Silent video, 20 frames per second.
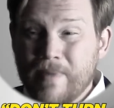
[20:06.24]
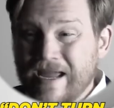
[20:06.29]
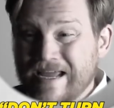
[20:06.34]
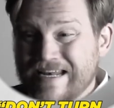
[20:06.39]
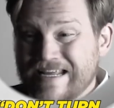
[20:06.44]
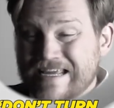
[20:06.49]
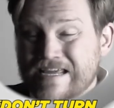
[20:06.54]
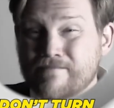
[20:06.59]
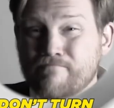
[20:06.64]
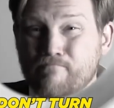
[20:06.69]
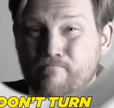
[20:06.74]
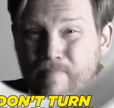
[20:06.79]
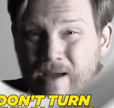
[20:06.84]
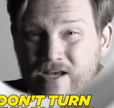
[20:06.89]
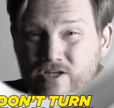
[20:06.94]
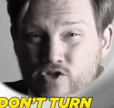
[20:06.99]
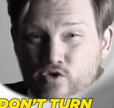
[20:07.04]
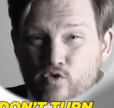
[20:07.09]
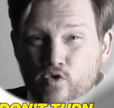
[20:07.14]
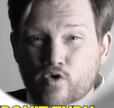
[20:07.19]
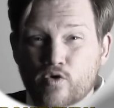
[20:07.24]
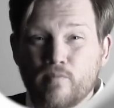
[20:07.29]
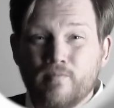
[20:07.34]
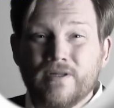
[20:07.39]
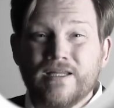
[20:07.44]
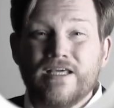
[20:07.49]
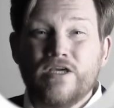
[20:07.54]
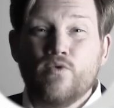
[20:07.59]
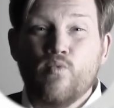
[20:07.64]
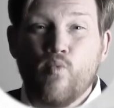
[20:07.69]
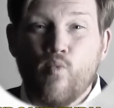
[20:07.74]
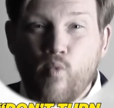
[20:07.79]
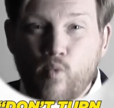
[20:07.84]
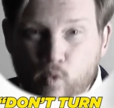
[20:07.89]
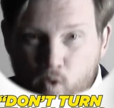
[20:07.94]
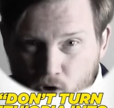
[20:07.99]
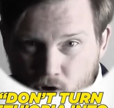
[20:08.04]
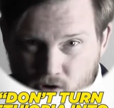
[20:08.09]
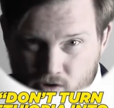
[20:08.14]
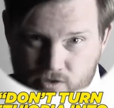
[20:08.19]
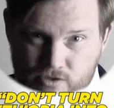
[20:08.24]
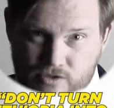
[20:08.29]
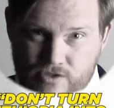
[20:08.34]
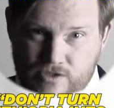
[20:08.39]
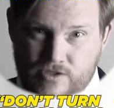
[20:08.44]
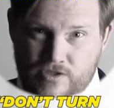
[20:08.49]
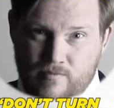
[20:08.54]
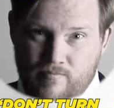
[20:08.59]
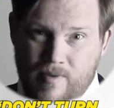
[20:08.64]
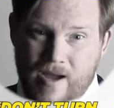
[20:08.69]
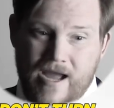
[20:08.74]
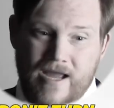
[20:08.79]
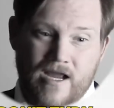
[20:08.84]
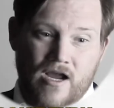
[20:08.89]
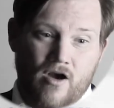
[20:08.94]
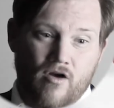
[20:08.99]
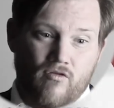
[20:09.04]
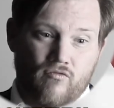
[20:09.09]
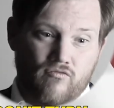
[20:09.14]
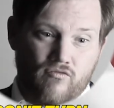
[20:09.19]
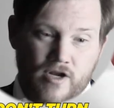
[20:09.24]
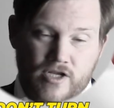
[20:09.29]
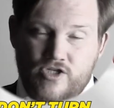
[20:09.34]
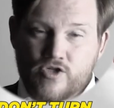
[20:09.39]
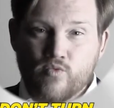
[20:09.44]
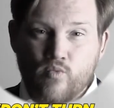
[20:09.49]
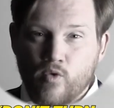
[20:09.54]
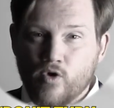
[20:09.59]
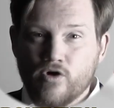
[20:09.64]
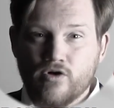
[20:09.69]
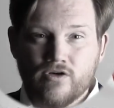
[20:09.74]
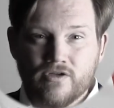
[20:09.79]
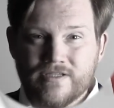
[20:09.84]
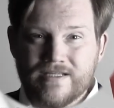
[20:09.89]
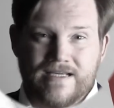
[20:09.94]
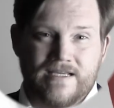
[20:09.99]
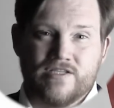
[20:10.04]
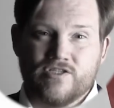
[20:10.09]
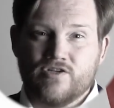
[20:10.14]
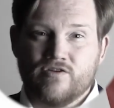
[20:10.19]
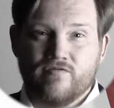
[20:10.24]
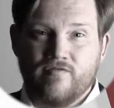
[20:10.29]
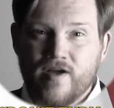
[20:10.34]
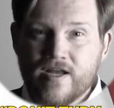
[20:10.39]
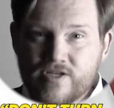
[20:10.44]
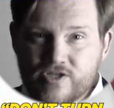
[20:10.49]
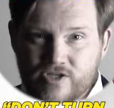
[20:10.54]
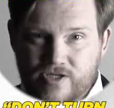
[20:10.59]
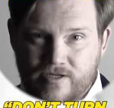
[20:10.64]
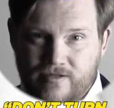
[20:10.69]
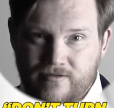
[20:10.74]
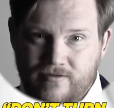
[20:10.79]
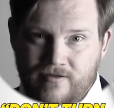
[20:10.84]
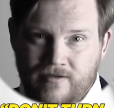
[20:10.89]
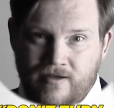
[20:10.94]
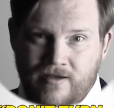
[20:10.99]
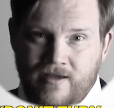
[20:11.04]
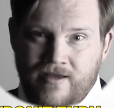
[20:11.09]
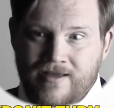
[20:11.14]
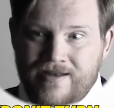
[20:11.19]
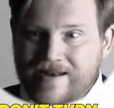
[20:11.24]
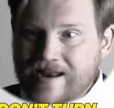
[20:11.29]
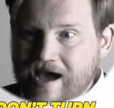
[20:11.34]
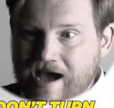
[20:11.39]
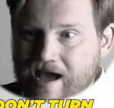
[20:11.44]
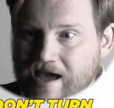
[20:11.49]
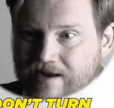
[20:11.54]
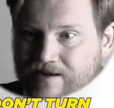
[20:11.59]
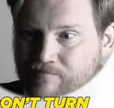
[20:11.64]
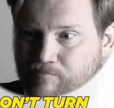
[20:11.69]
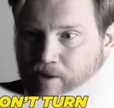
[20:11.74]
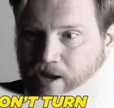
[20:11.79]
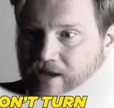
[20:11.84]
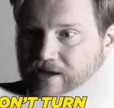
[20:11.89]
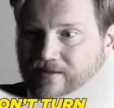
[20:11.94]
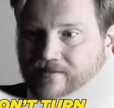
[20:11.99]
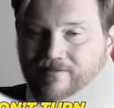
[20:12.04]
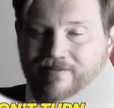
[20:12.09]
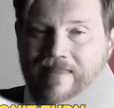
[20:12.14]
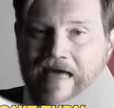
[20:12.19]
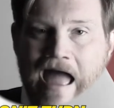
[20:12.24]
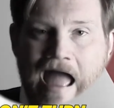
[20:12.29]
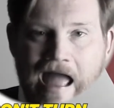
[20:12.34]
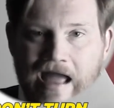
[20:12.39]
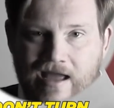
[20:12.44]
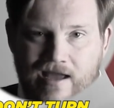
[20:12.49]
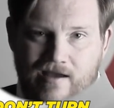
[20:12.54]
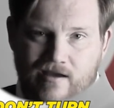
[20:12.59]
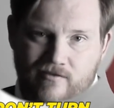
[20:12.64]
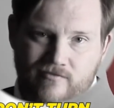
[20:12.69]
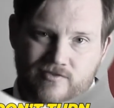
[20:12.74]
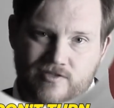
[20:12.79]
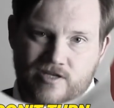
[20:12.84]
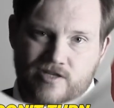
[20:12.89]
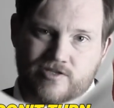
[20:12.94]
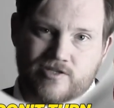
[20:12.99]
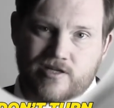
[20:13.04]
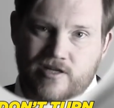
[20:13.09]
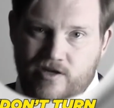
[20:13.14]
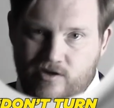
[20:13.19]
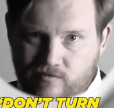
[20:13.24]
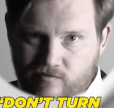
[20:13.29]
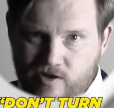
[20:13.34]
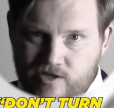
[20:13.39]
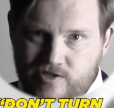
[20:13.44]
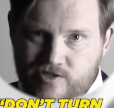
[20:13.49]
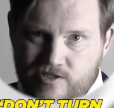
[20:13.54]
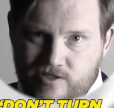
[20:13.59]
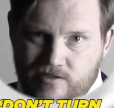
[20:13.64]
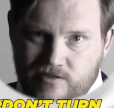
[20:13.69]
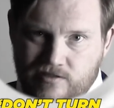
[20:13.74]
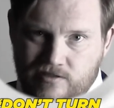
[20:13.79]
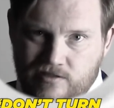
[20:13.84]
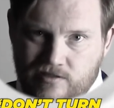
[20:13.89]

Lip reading: made immeasurably worse by a rich world intervention, not by a lack of such an intervention.